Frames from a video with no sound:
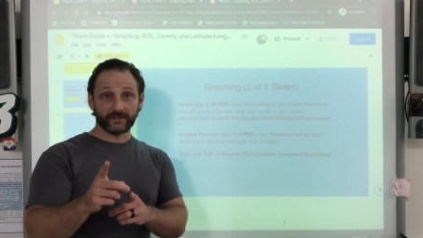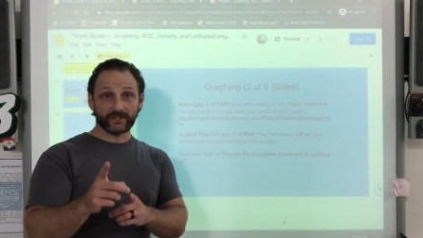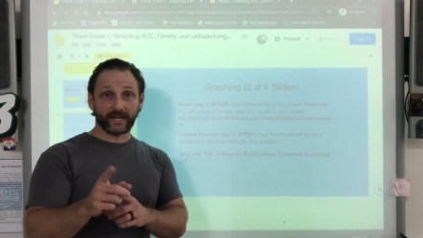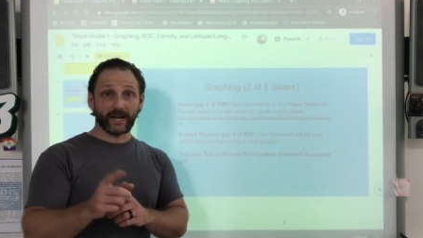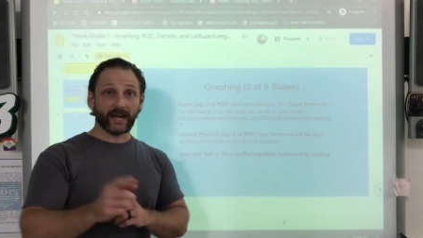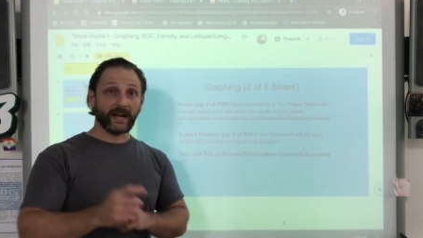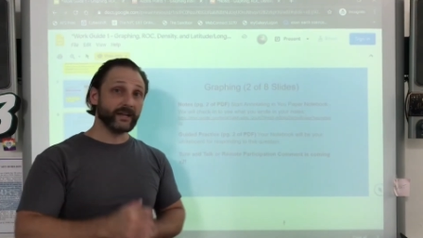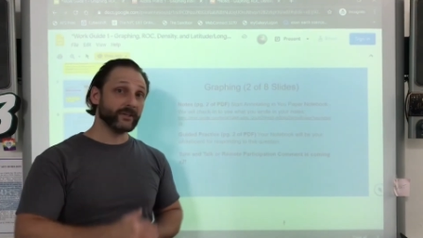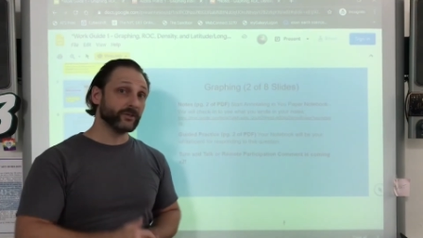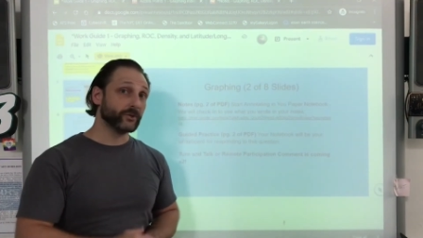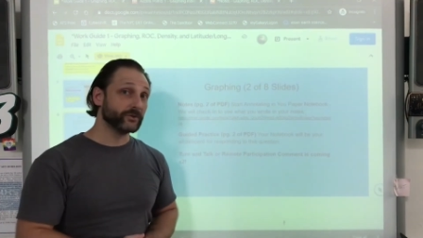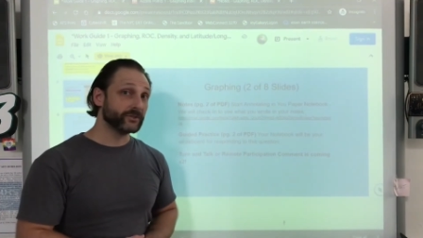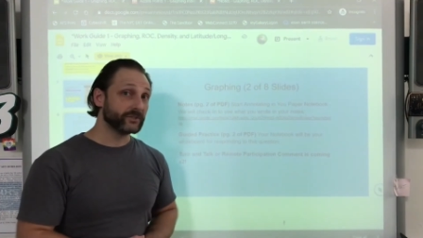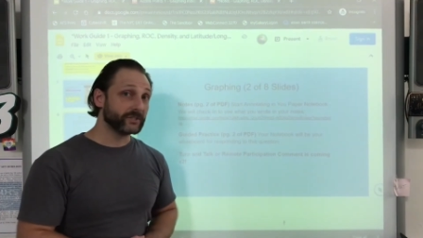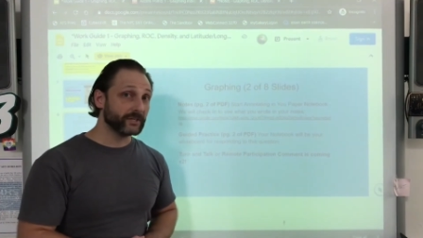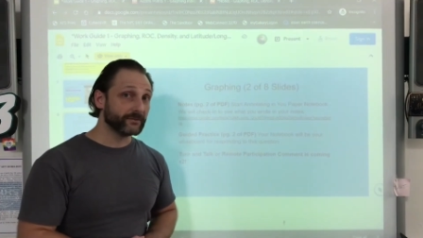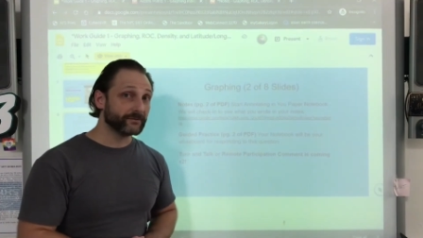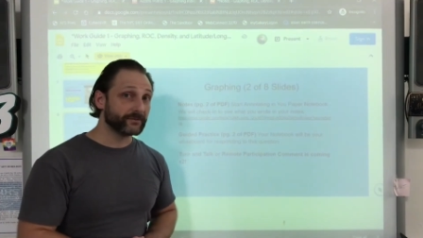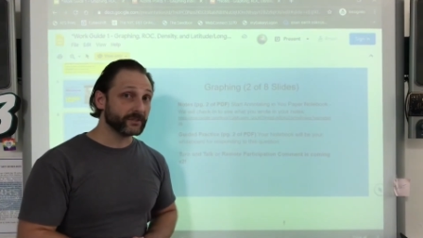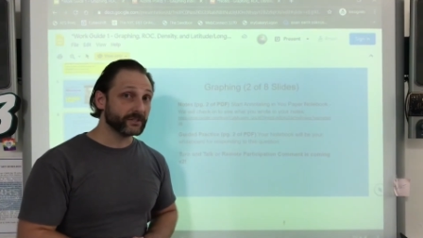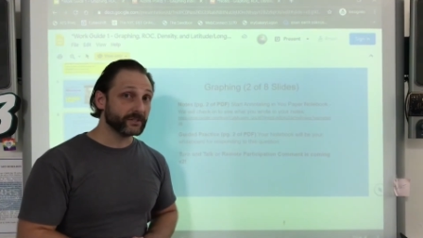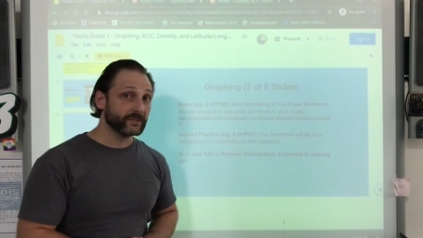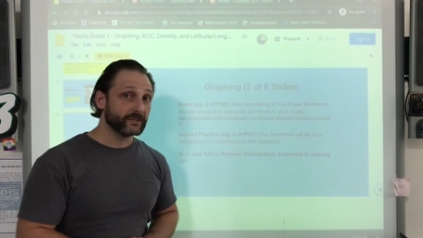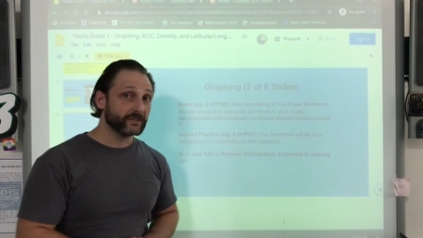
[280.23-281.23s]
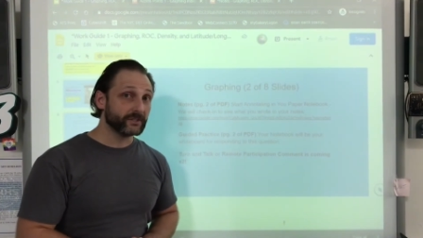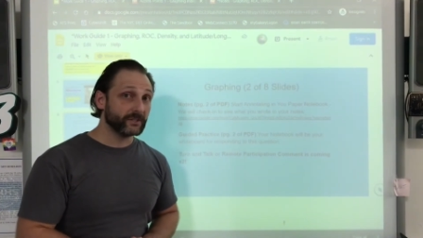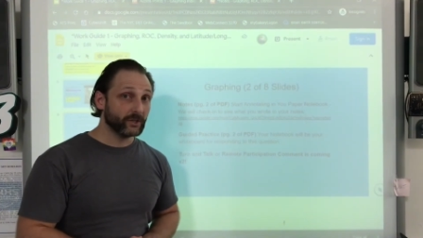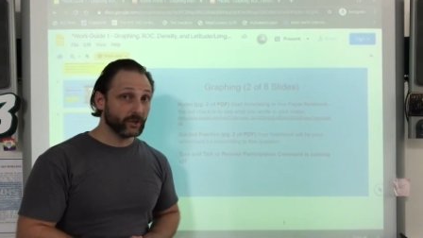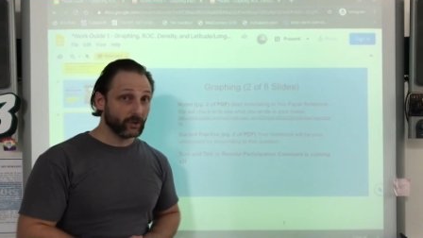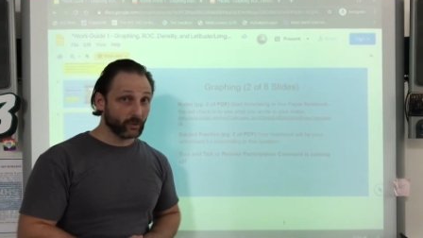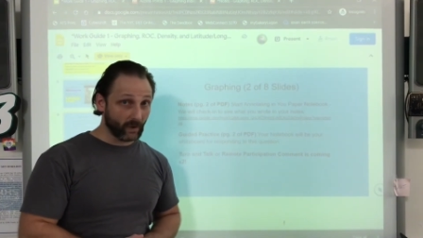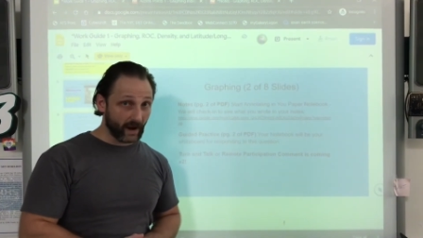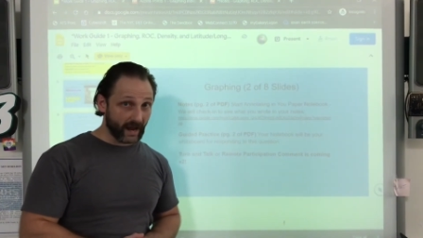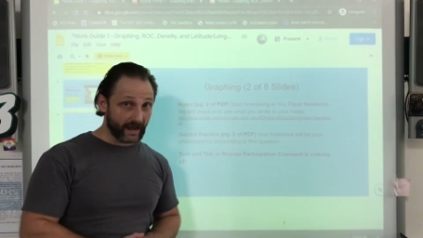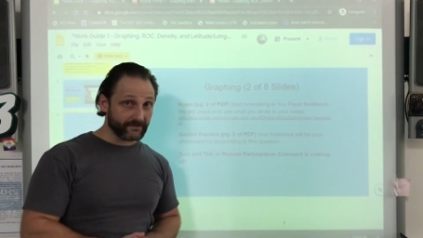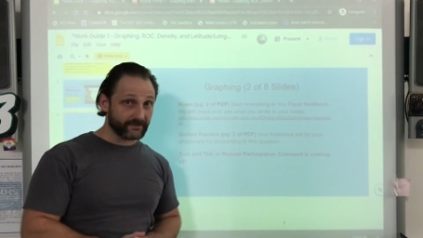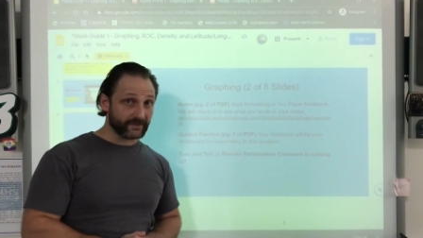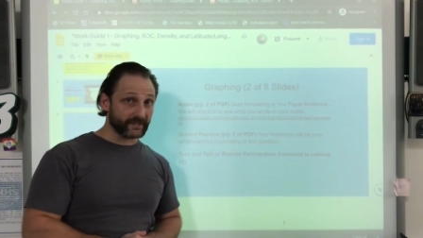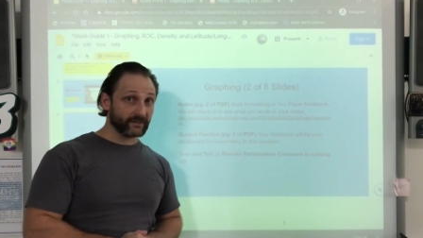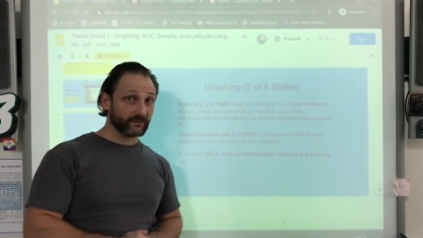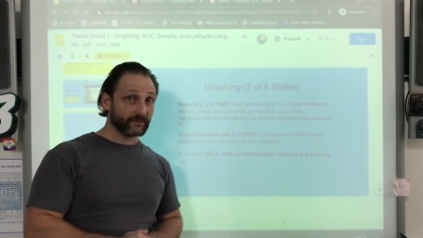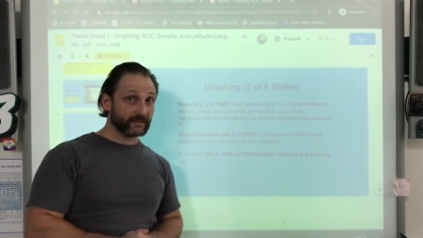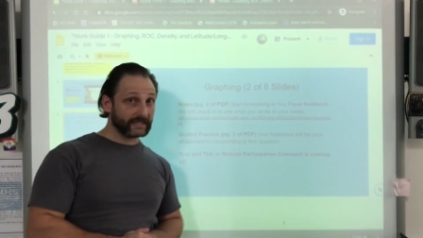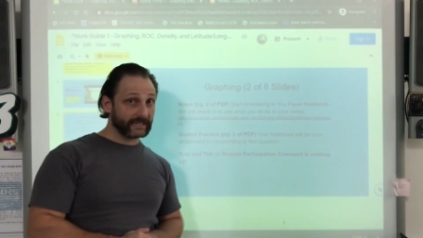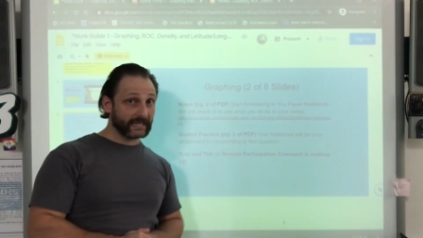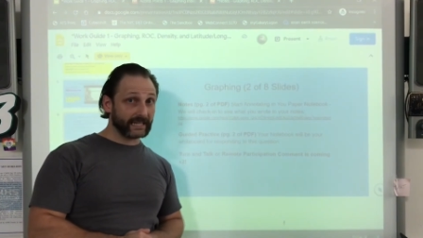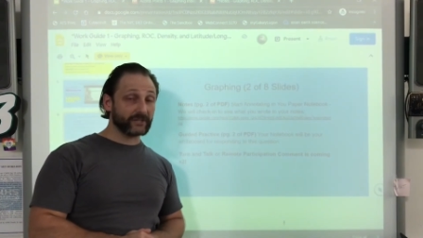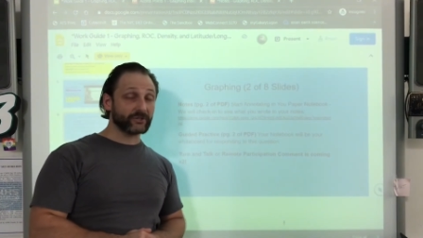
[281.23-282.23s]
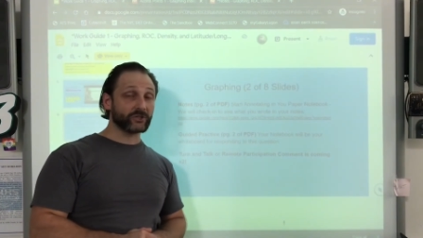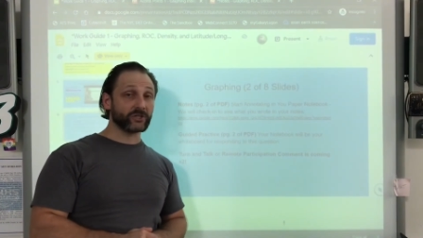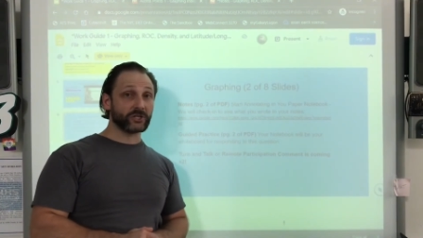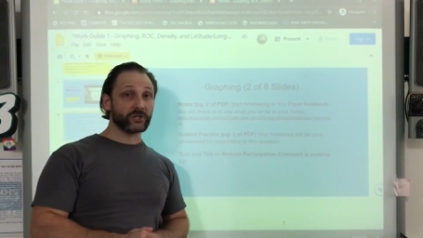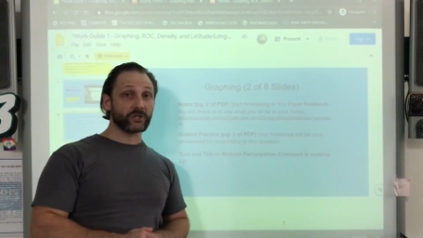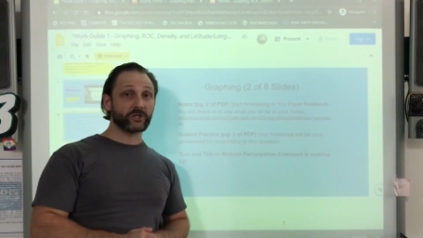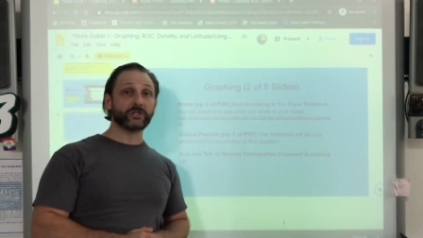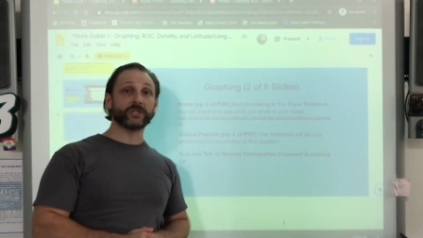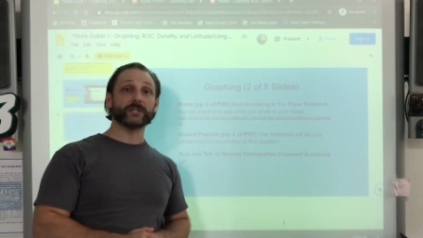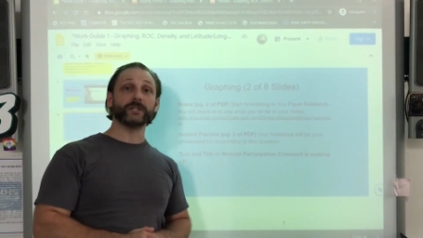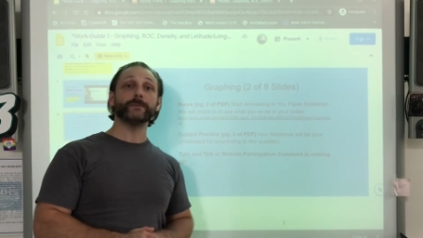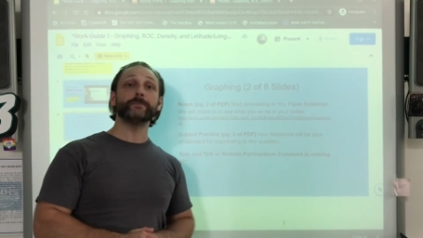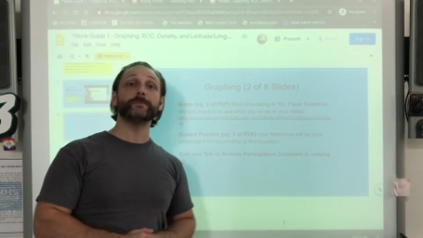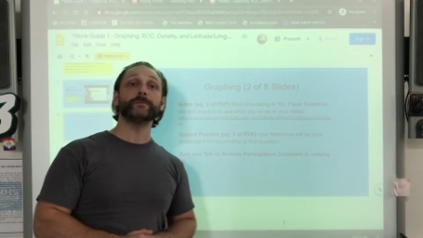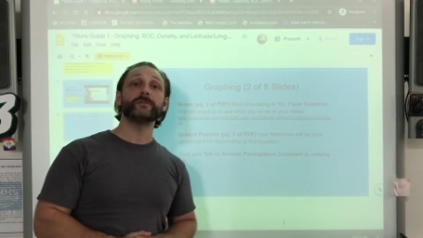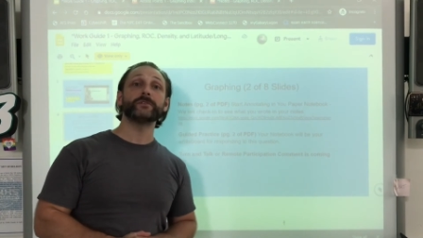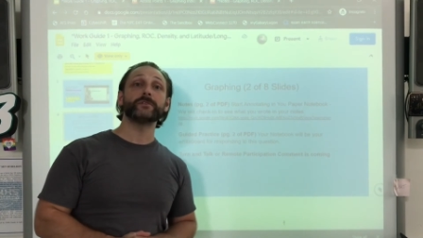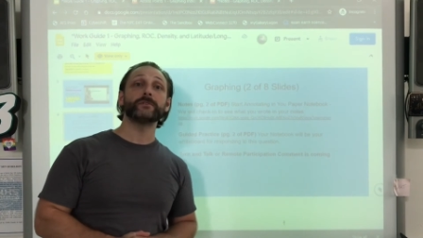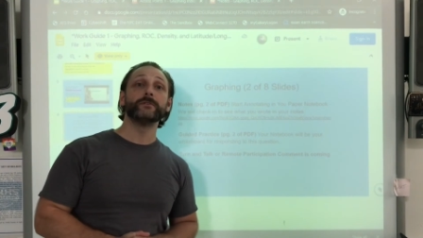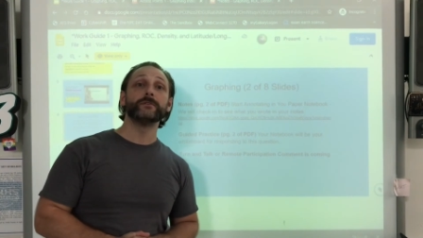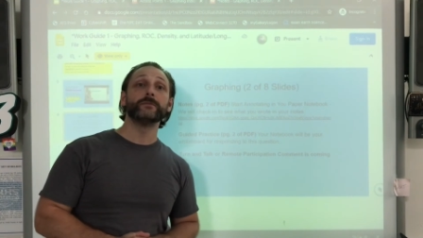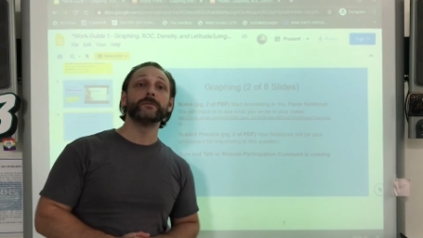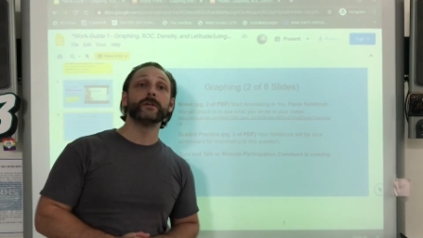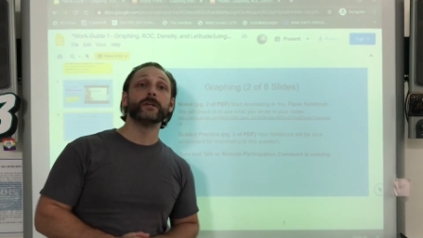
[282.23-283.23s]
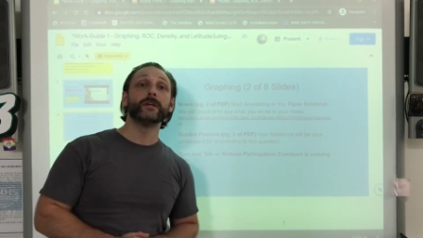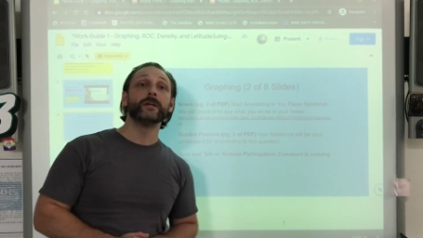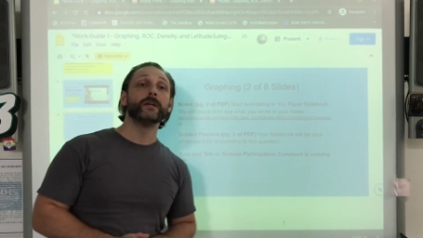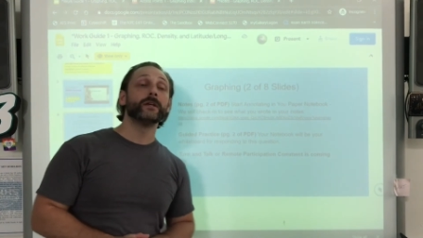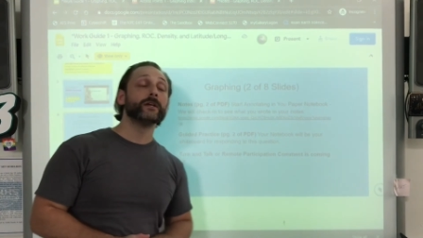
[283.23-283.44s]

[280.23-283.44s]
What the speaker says: on those different graphing relationships.